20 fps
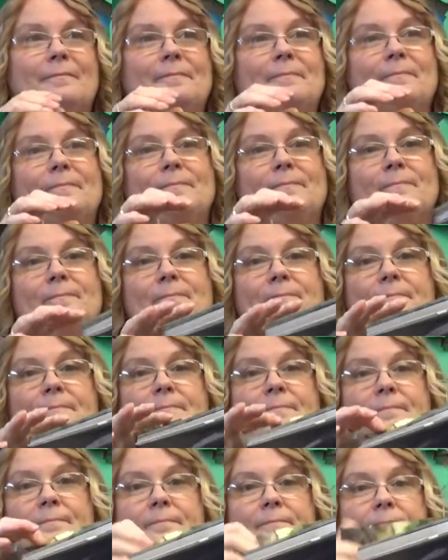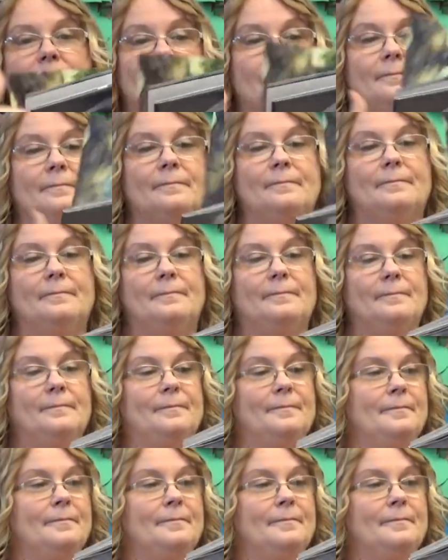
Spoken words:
[no speech]